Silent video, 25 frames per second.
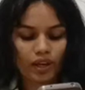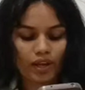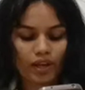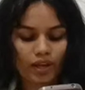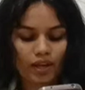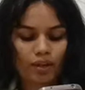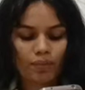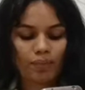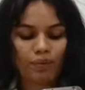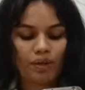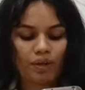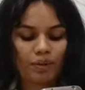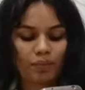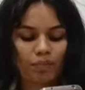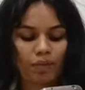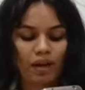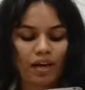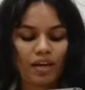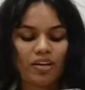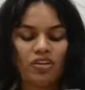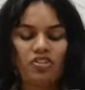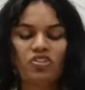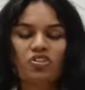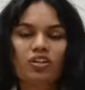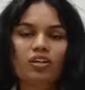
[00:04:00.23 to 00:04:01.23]
help in
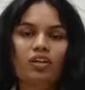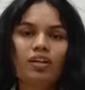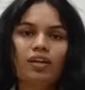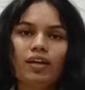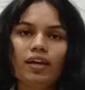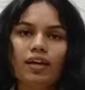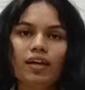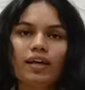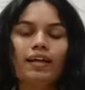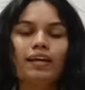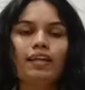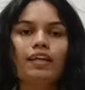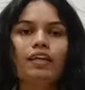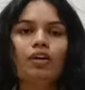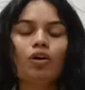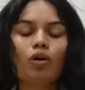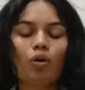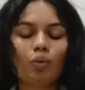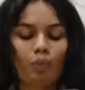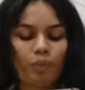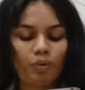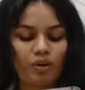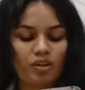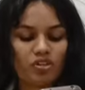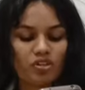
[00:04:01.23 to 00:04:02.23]
managing daily
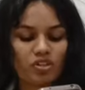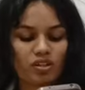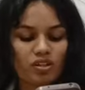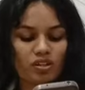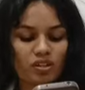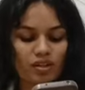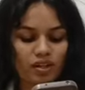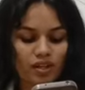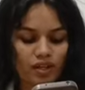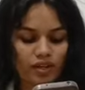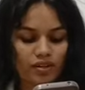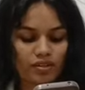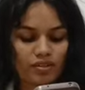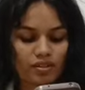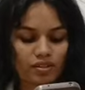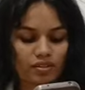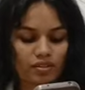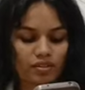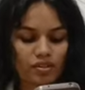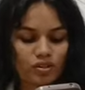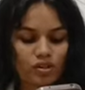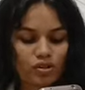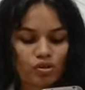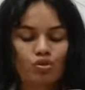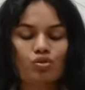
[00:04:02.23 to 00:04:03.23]
operation needs.
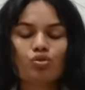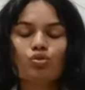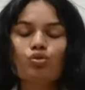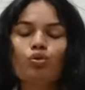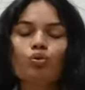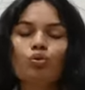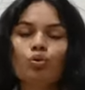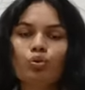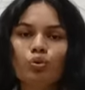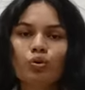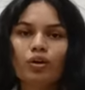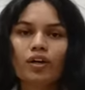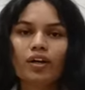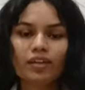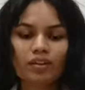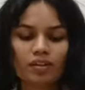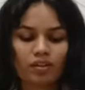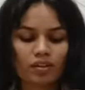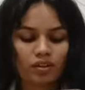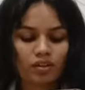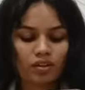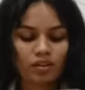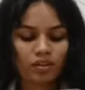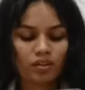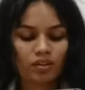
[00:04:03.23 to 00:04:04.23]
So
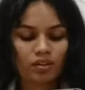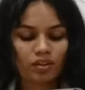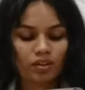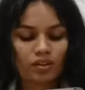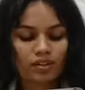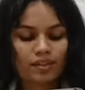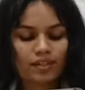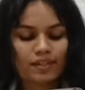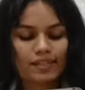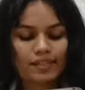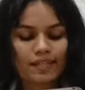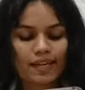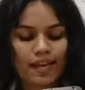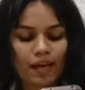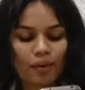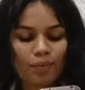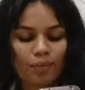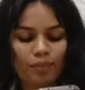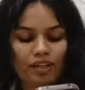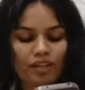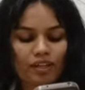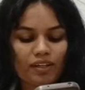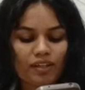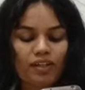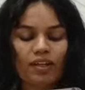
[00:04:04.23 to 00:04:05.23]
together, this
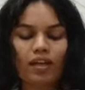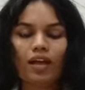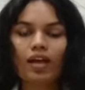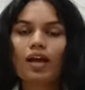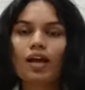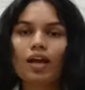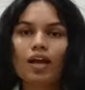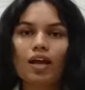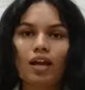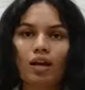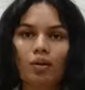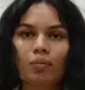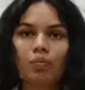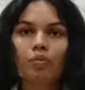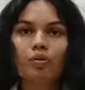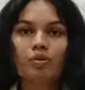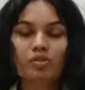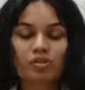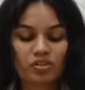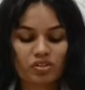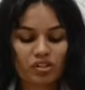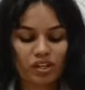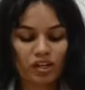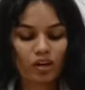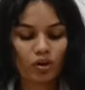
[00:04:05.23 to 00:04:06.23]
liability help
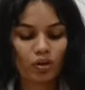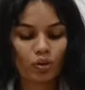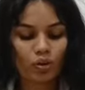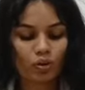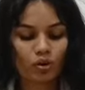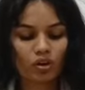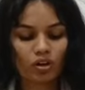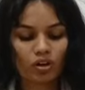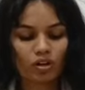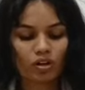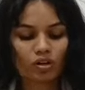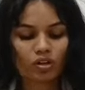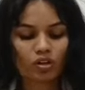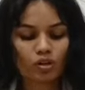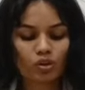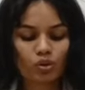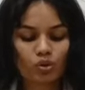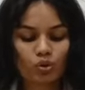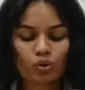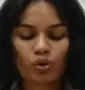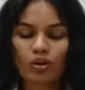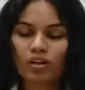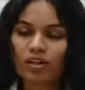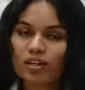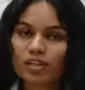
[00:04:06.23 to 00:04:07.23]
stakeholder
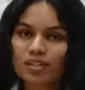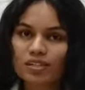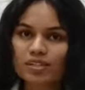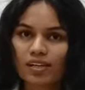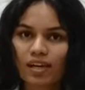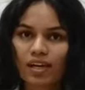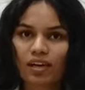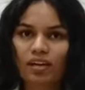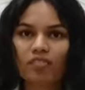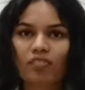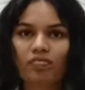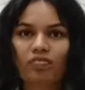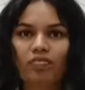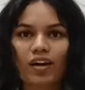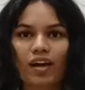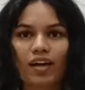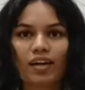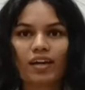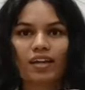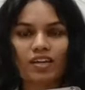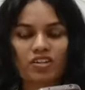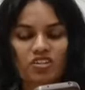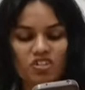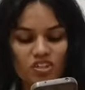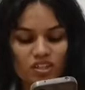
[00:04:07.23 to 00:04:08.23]
to understand
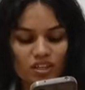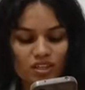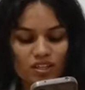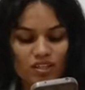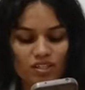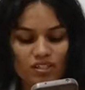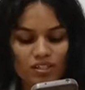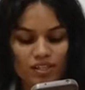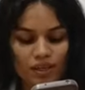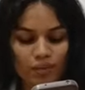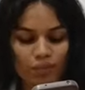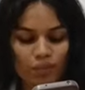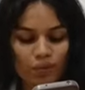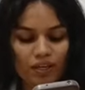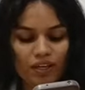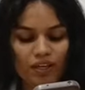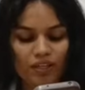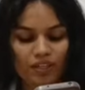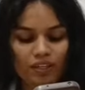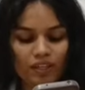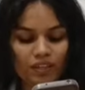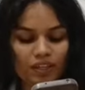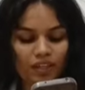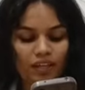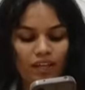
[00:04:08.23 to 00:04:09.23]
financial
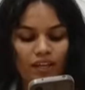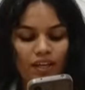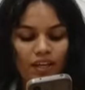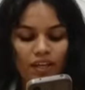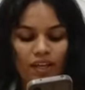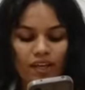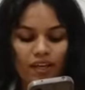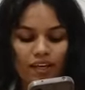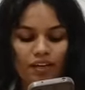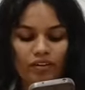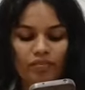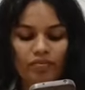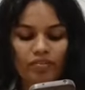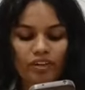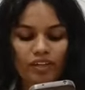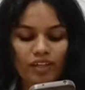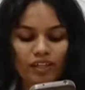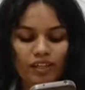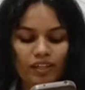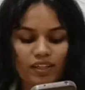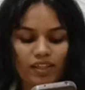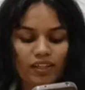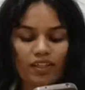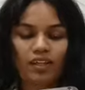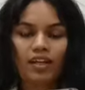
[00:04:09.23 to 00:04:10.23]
stability,
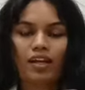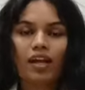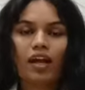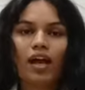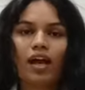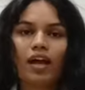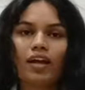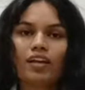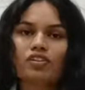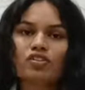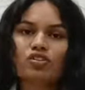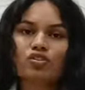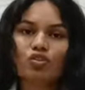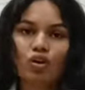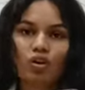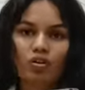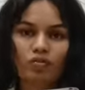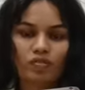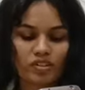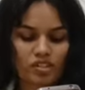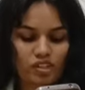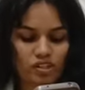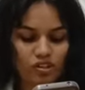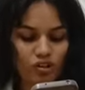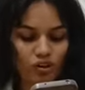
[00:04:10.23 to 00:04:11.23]
liquidity, and
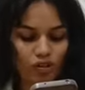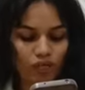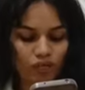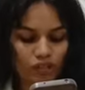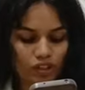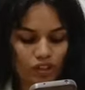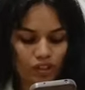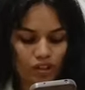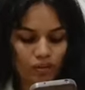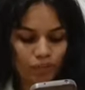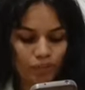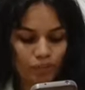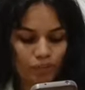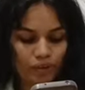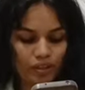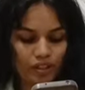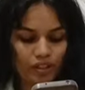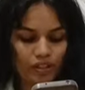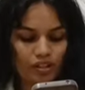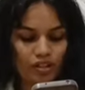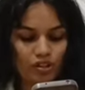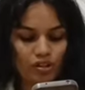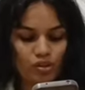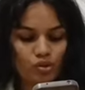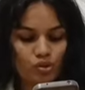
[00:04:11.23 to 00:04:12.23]
solvency of the company.
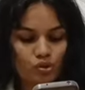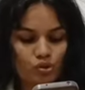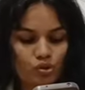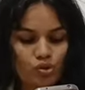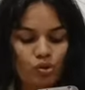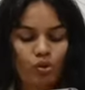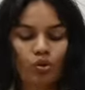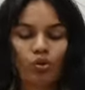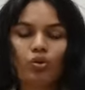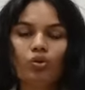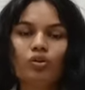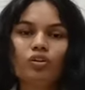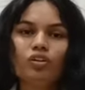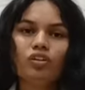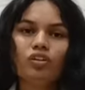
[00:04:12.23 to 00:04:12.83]
So